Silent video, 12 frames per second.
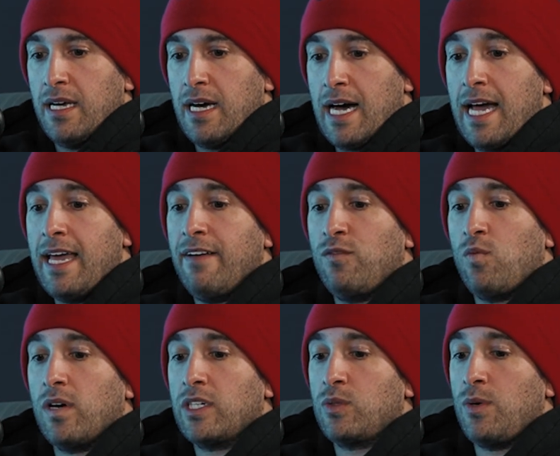I have
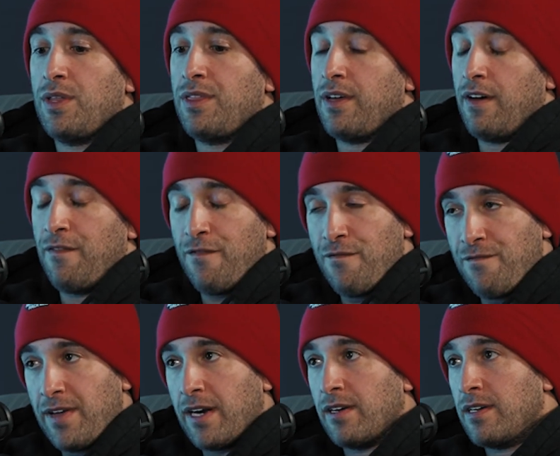worked with a
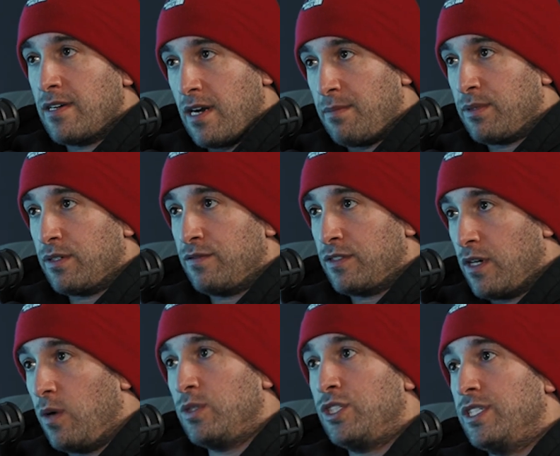fair number of
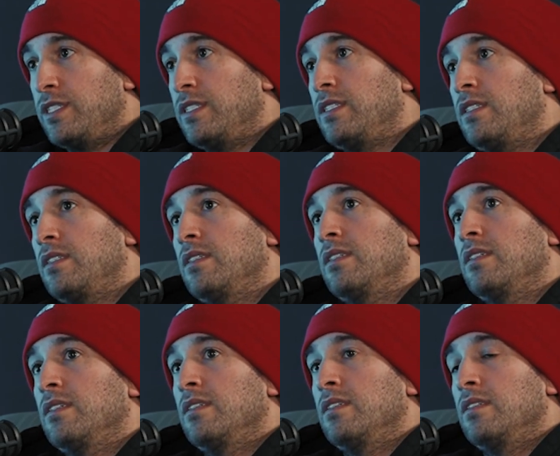coaches
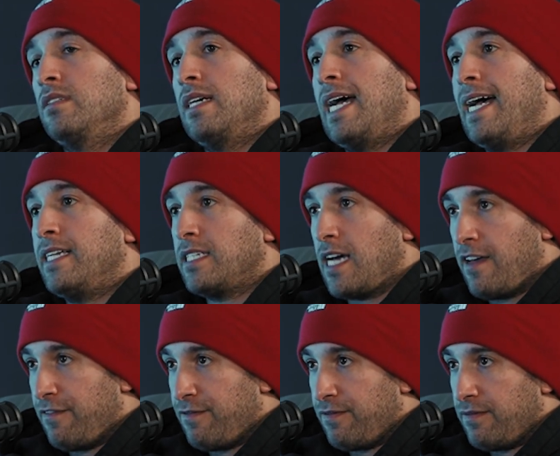as
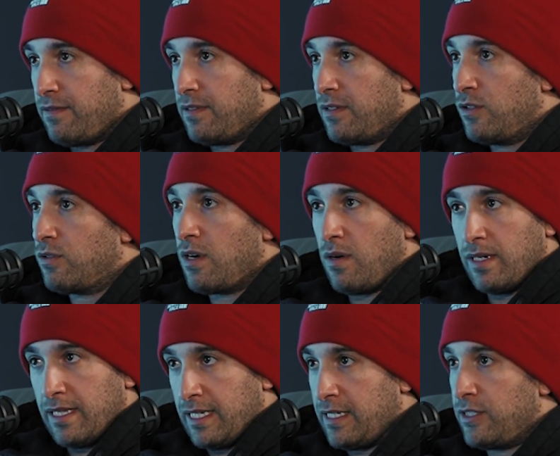I've grown in
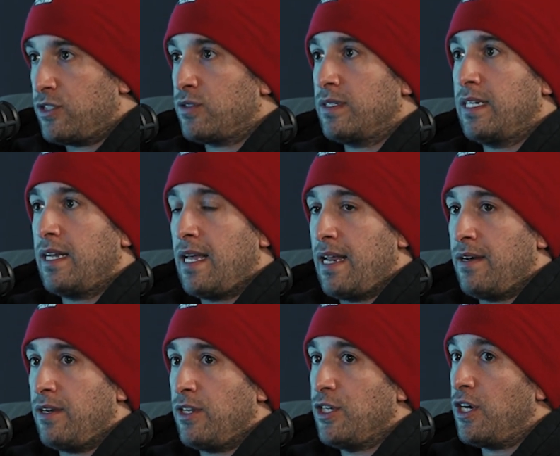the industry,
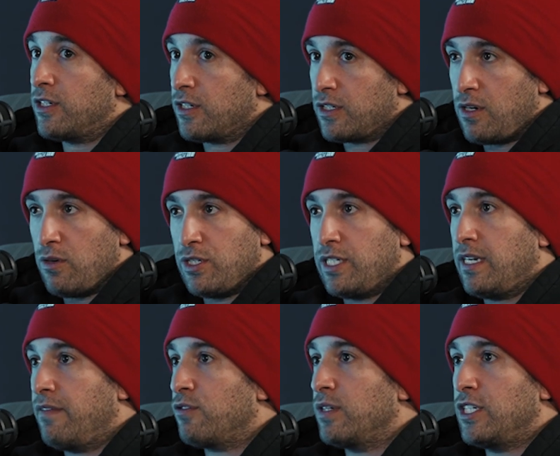and younger coaches
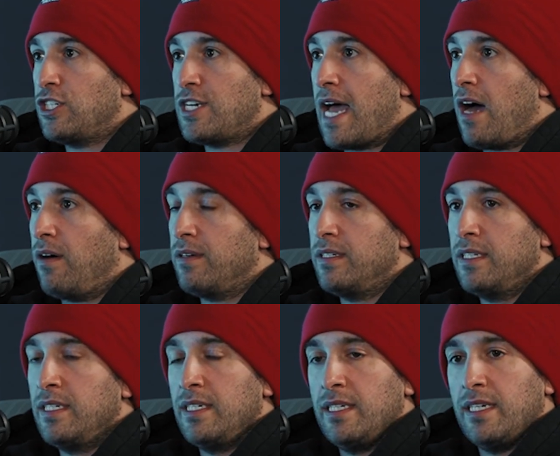have reached out.
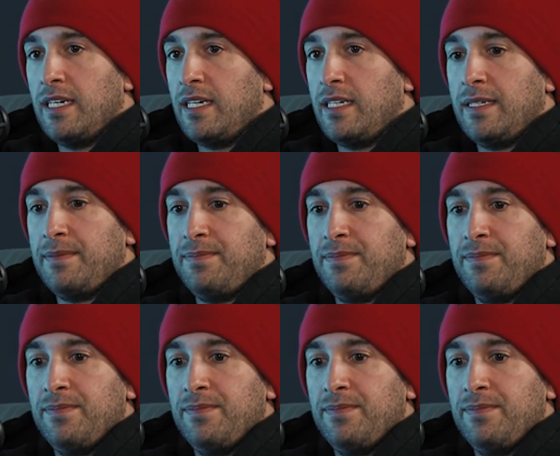And